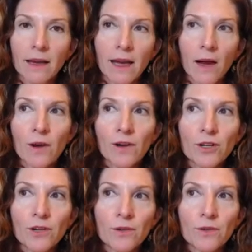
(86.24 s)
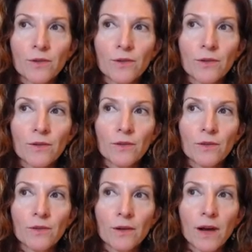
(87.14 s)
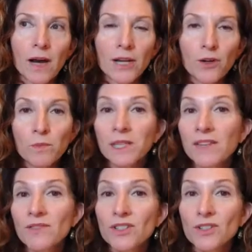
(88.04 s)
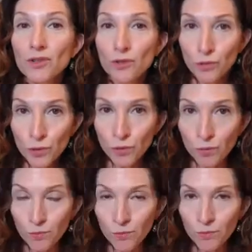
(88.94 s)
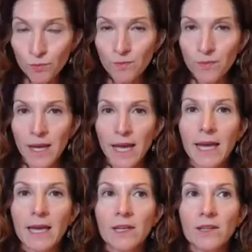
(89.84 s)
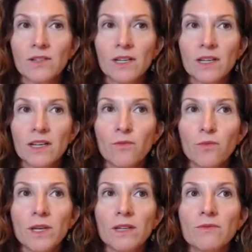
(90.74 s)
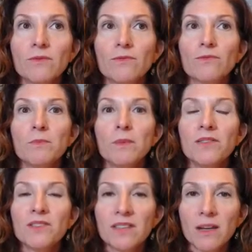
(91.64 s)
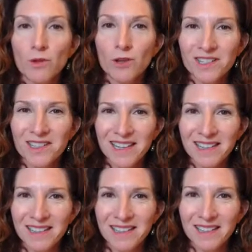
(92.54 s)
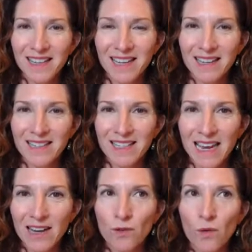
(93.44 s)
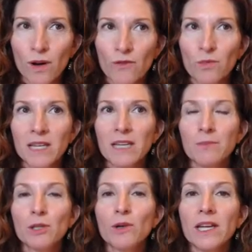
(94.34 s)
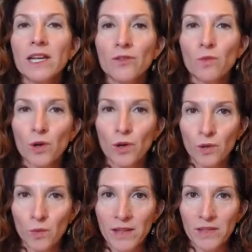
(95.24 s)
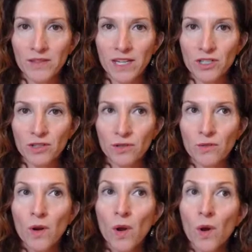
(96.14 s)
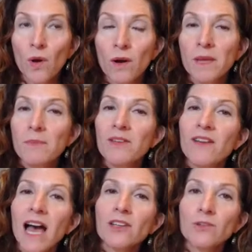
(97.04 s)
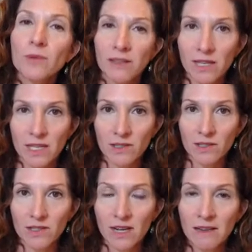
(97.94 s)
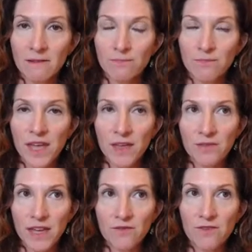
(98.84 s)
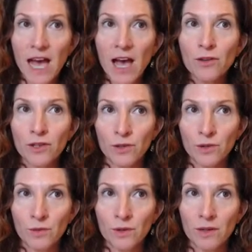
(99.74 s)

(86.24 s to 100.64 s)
However, I don't believe this is true. And if we repeat the same words they said, or if we keep looking at the world the way that they do, or maybe valuing things that they value,